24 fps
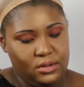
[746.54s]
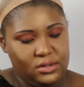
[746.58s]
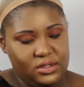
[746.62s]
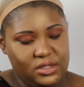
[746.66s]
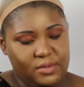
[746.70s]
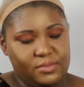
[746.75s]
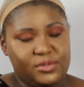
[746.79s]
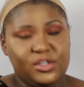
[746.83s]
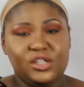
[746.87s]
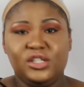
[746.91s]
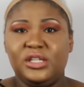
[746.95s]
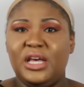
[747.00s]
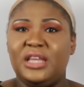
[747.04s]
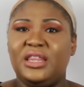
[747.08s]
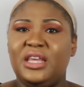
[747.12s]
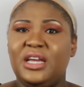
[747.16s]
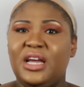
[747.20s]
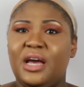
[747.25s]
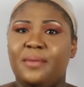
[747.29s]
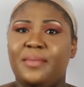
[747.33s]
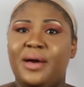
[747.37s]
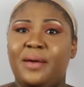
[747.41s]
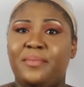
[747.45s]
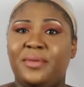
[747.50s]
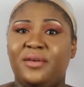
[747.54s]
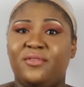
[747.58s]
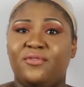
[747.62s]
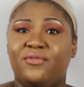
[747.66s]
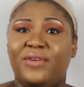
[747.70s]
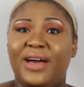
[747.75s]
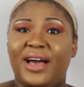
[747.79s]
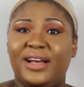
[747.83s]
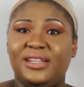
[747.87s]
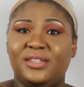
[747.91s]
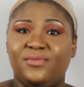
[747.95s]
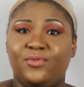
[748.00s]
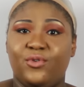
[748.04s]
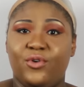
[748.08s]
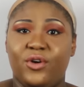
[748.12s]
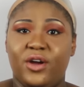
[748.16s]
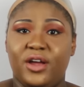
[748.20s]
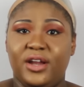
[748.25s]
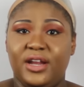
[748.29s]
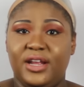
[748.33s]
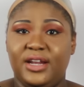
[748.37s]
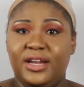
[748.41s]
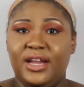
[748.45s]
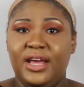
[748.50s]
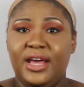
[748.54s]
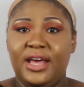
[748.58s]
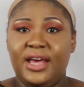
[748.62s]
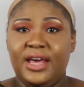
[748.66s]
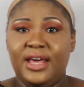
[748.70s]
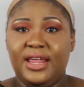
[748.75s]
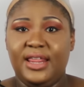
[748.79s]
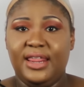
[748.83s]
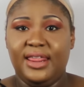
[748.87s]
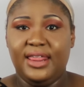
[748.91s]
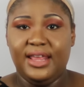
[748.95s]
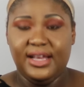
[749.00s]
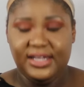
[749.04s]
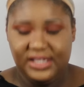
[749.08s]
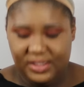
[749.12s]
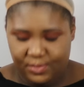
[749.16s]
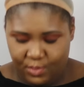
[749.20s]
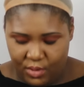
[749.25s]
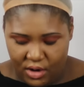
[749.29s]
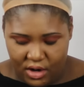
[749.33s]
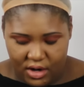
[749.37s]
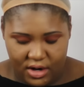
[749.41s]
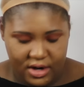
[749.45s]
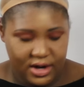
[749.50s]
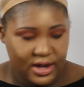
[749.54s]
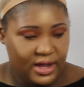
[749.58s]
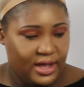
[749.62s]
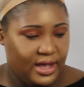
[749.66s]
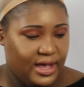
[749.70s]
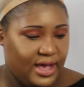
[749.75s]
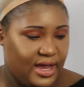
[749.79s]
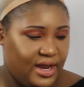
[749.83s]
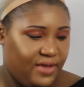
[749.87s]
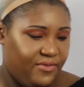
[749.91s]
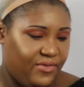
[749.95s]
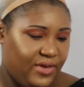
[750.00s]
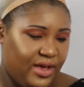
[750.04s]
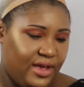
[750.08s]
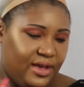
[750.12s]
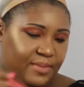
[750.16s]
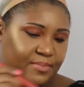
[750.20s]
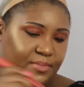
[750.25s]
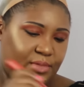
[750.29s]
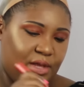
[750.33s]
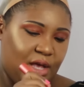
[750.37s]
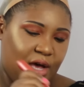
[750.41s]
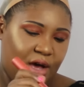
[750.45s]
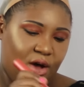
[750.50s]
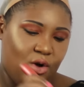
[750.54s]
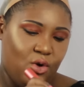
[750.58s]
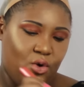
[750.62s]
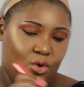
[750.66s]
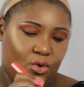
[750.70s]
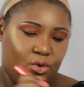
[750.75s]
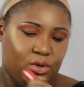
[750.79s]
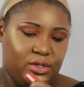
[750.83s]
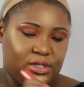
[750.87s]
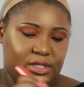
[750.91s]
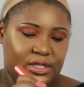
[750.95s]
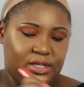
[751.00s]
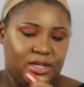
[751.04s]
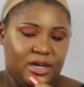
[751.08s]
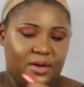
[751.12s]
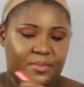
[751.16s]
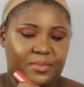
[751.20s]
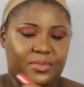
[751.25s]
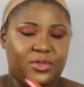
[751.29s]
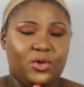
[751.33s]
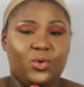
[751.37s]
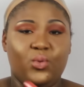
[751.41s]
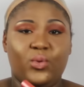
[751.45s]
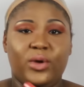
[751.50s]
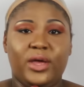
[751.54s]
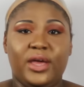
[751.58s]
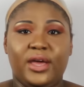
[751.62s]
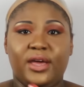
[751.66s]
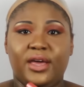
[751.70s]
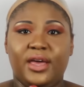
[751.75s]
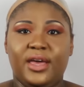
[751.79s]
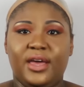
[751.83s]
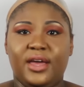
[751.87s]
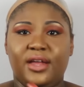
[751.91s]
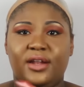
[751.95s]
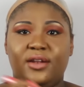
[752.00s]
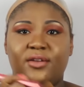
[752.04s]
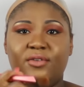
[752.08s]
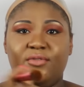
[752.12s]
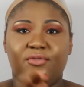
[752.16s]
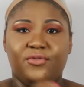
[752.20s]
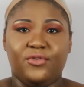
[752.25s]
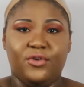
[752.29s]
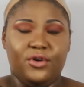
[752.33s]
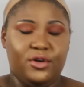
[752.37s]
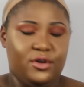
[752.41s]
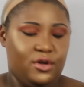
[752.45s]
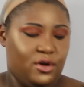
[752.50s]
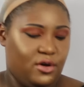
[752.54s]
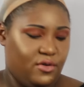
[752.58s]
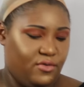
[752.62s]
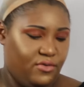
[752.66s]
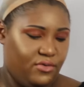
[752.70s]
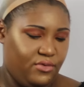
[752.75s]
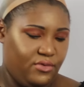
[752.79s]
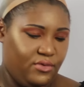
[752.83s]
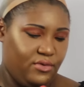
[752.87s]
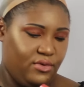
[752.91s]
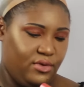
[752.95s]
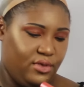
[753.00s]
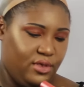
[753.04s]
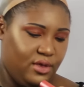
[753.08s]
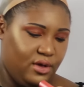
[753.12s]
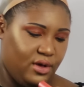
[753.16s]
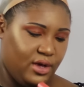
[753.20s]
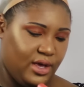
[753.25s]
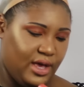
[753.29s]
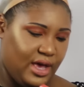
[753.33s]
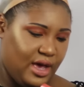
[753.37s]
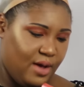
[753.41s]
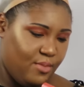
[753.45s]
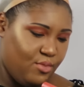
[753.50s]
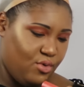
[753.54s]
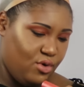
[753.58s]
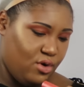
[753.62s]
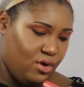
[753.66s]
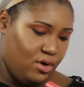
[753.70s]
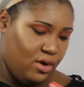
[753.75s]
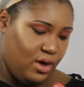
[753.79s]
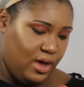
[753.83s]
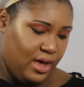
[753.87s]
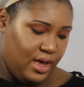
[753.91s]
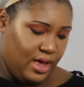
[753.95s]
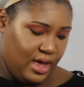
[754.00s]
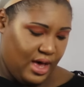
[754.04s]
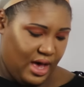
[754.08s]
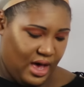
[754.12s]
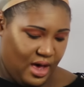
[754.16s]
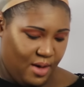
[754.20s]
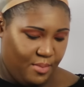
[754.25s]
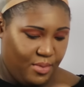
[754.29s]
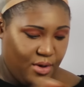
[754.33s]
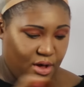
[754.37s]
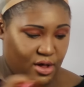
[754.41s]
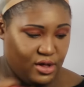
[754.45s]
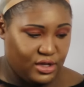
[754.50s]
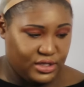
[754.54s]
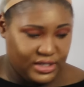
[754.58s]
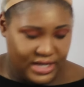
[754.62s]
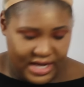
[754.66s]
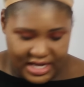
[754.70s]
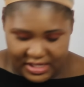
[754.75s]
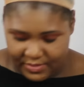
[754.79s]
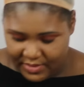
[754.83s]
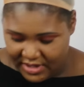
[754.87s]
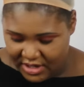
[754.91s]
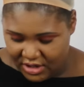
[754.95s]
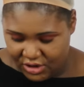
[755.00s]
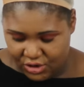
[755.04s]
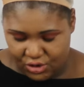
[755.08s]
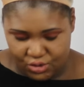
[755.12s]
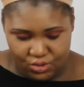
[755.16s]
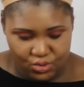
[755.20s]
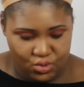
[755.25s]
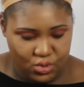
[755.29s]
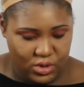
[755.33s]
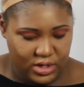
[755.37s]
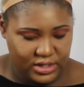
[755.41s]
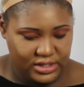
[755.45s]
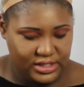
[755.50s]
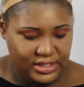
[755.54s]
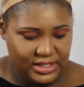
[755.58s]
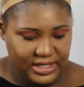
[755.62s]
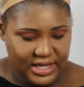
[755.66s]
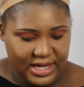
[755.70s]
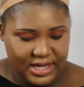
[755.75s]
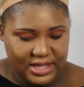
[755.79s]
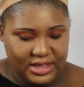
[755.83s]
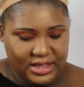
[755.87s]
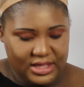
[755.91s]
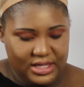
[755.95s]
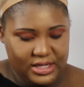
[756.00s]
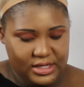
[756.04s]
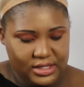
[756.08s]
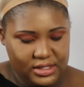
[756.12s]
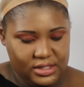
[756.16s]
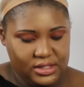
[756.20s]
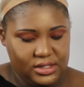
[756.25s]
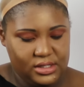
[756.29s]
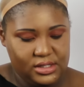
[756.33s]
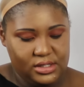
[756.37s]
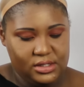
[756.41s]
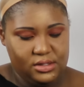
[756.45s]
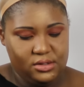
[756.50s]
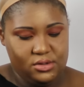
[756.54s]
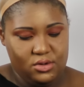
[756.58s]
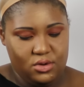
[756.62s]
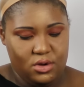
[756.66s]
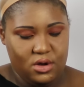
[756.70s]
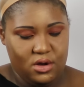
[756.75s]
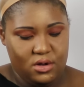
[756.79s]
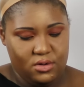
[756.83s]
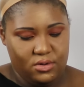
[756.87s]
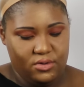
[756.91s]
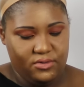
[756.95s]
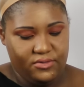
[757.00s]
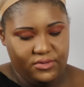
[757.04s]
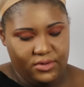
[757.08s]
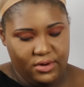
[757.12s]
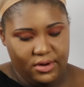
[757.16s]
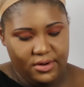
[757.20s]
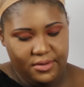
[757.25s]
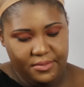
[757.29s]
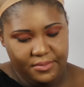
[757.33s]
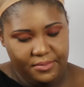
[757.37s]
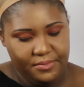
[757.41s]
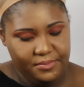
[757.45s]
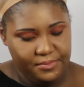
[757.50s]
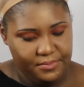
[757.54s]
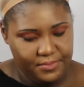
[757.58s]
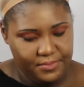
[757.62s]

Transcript: So I'm just, I think I might be fast forwarding this part. And if I'm not holding up the wig in front of the camera, I apologize, but I do want to get this all over.